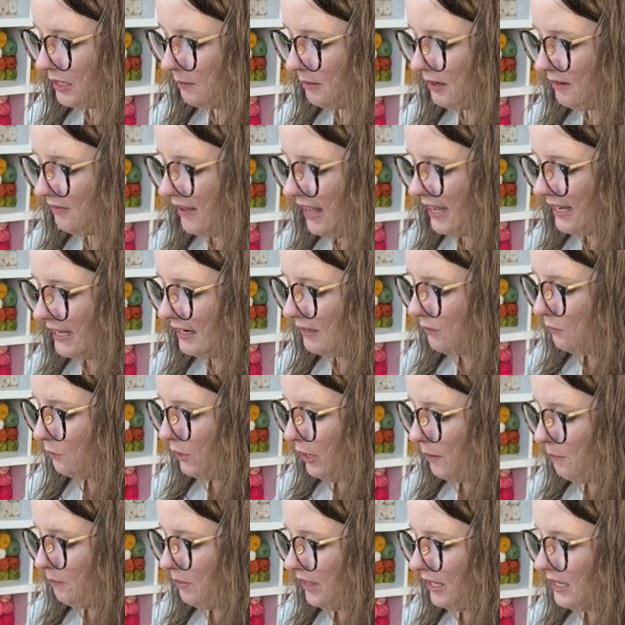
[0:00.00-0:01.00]
But if I can
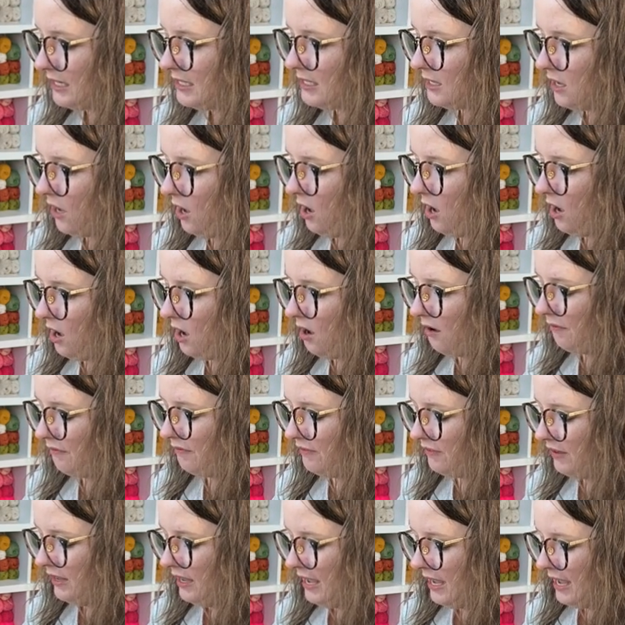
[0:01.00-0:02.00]
rip this
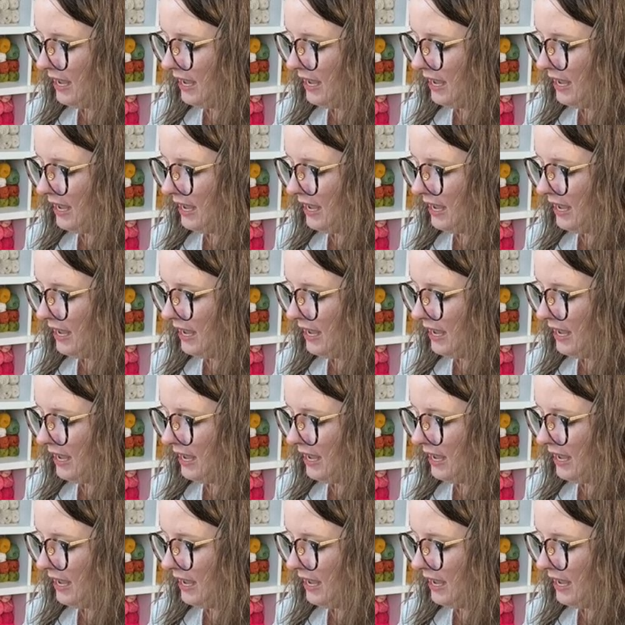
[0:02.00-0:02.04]
off